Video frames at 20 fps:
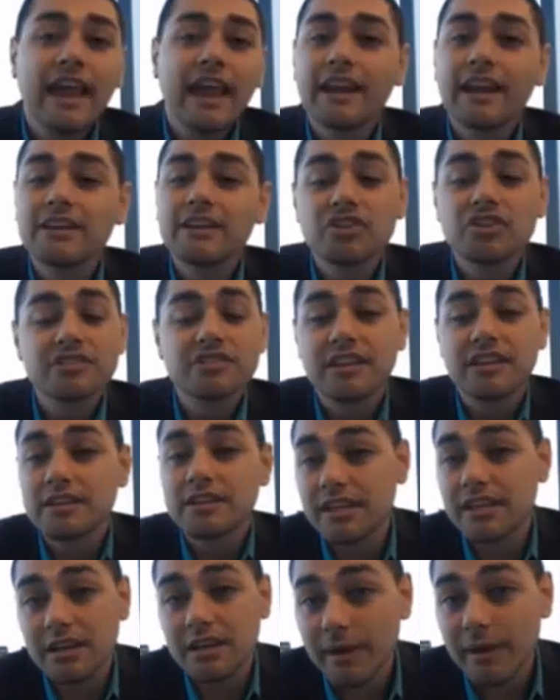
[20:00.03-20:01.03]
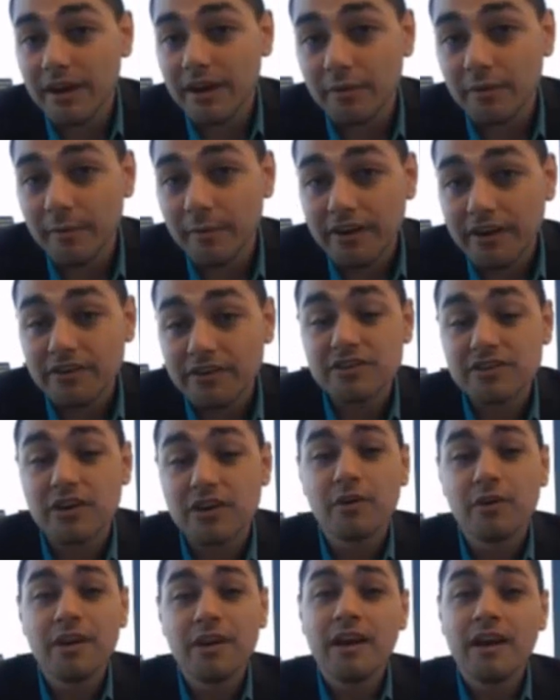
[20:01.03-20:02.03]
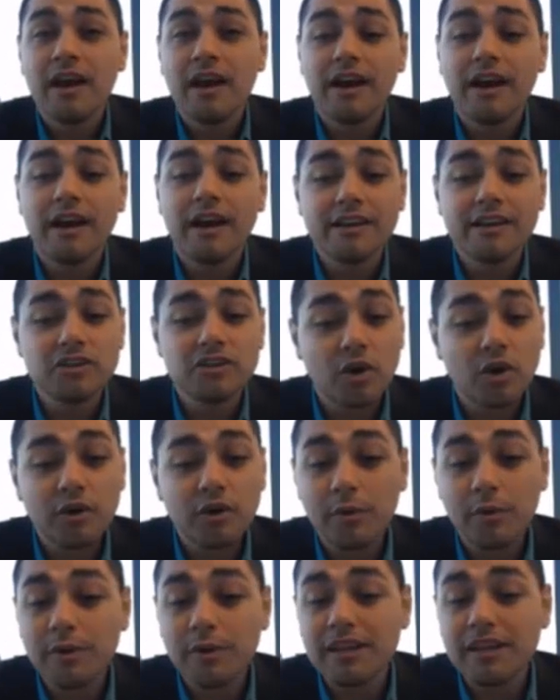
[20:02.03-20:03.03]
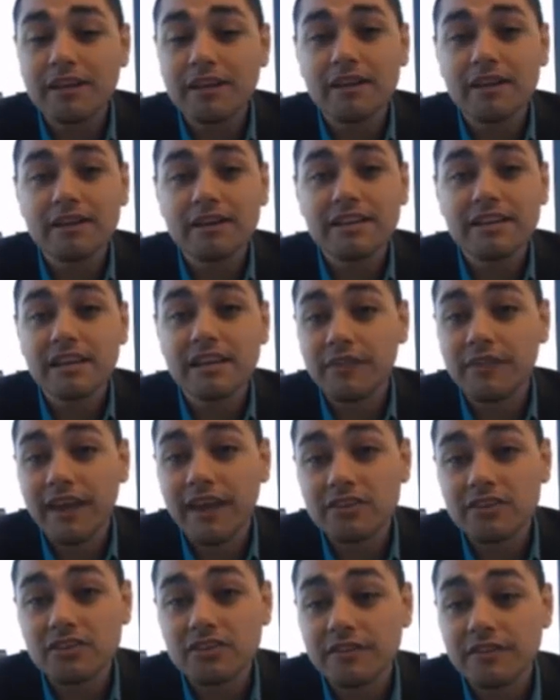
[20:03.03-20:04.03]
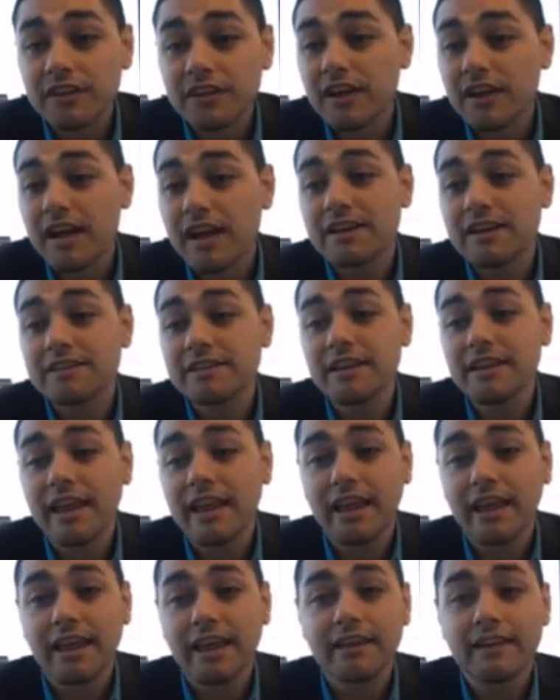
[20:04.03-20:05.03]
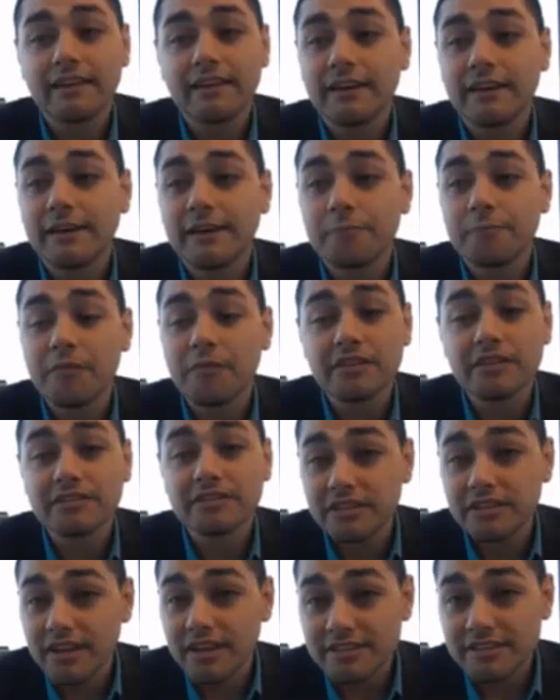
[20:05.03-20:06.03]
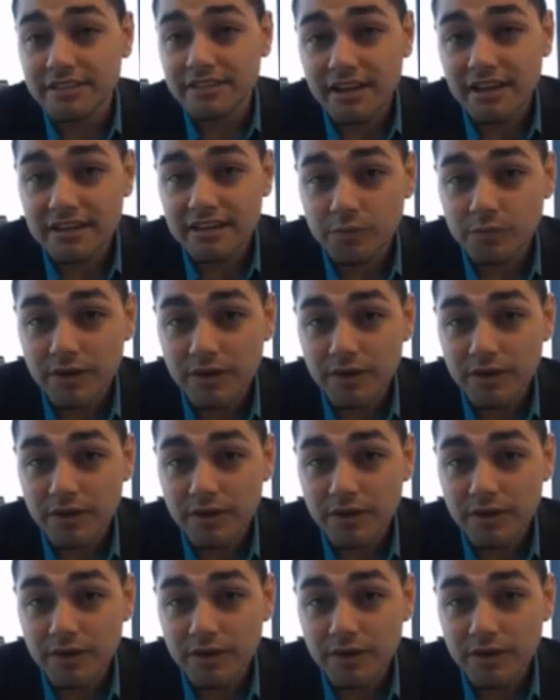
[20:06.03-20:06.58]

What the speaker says: it's getting better and better. So enjoy what we can take advantage of here, guys, and I'll see you guys here next week.